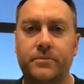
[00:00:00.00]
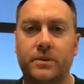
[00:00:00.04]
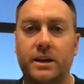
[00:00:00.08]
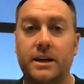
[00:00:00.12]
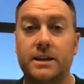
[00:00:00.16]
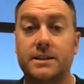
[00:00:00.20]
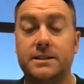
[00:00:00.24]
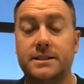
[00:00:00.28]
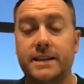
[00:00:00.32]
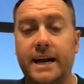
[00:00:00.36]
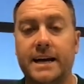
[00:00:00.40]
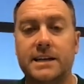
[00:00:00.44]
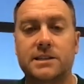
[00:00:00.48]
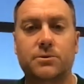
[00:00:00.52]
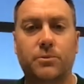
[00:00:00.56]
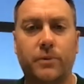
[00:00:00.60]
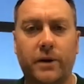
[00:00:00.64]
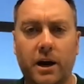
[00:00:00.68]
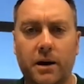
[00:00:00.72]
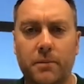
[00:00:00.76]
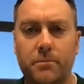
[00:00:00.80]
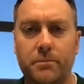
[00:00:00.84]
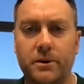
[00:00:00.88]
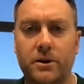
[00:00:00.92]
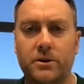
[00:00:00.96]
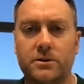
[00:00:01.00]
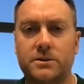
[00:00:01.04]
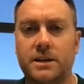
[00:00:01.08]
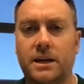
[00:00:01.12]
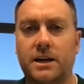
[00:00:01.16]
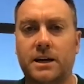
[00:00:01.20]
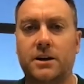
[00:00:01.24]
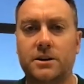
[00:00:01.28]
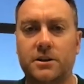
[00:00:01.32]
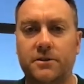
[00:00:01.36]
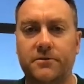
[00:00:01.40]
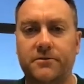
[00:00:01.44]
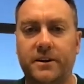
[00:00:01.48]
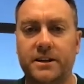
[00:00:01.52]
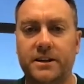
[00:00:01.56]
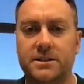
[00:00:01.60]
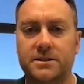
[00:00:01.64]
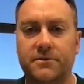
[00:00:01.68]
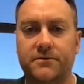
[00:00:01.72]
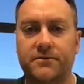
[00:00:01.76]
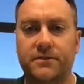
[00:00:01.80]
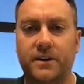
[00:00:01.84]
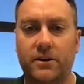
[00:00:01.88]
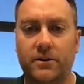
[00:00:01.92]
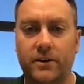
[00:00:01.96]
is yes, we are built on our
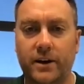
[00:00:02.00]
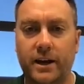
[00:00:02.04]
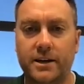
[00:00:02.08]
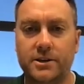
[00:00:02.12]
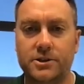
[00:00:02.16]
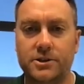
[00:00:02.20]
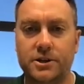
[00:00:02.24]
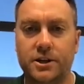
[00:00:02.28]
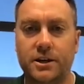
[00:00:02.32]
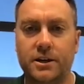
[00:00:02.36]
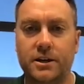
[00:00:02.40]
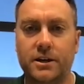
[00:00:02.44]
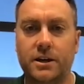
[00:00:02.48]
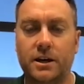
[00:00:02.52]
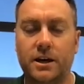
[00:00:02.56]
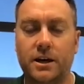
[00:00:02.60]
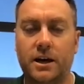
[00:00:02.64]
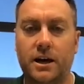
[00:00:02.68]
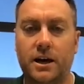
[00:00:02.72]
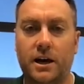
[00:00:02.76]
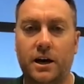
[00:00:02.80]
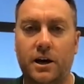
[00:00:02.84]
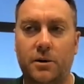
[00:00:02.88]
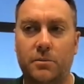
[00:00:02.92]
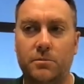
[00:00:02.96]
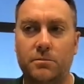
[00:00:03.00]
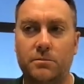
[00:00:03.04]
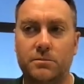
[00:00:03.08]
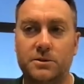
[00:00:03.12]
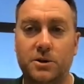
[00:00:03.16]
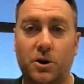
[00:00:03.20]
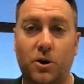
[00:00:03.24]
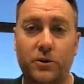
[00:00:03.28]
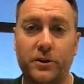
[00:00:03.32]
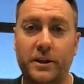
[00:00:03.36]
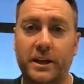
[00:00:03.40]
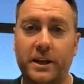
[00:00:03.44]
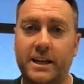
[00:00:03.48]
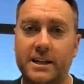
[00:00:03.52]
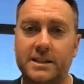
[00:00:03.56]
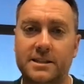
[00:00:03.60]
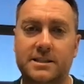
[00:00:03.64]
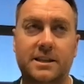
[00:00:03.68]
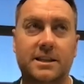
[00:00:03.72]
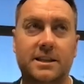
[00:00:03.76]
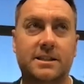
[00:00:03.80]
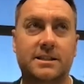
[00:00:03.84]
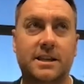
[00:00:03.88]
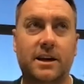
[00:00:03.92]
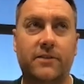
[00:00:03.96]
defensive foundation. Um, to only
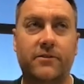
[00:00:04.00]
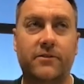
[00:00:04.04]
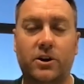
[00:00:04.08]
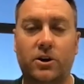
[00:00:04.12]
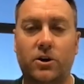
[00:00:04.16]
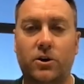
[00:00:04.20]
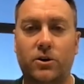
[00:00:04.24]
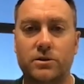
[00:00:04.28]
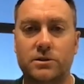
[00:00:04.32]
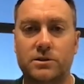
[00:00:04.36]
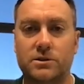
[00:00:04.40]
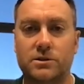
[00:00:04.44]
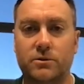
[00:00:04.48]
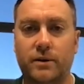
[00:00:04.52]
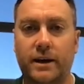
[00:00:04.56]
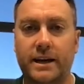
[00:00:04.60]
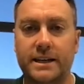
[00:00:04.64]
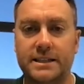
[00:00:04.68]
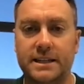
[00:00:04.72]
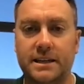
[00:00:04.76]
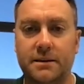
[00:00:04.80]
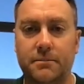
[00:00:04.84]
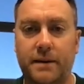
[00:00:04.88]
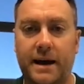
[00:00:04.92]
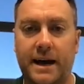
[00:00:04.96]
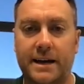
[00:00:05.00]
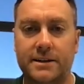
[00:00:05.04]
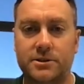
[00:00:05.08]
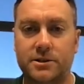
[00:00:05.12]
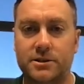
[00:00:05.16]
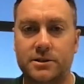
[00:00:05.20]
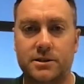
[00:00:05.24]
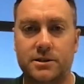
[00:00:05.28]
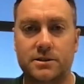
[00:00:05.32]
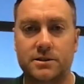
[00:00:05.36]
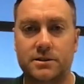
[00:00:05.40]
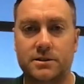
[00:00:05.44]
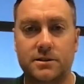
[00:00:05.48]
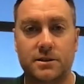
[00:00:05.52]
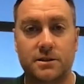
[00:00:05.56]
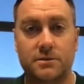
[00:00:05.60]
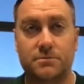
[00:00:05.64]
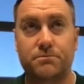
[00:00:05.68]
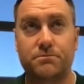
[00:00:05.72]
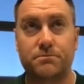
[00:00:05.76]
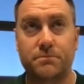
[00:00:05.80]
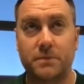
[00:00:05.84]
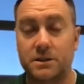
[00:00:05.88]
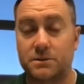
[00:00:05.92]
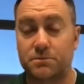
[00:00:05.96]
concede seven goals through 18 matches
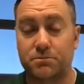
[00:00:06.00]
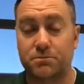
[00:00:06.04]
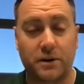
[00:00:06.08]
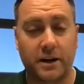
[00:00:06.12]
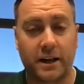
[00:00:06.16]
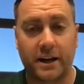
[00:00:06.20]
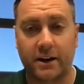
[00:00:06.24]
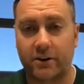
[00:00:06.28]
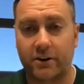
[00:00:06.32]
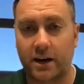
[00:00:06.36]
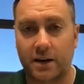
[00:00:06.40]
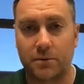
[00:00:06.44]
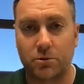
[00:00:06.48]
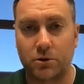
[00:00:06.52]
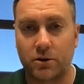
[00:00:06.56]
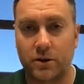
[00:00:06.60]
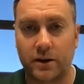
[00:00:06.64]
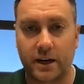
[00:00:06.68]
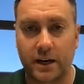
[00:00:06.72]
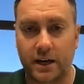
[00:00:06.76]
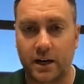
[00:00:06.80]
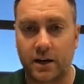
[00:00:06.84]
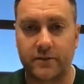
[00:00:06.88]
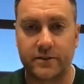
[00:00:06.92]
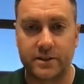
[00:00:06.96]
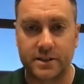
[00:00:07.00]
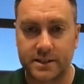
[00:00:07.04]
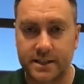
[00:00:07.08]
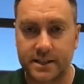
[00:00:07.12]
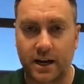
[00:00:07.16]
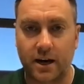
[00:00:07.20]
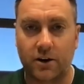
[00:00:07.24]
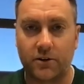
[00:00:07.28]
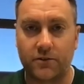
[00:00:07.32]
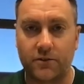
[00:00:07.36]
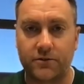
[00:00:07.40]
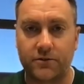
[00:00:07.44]
is, is pretty incredible in and of itself.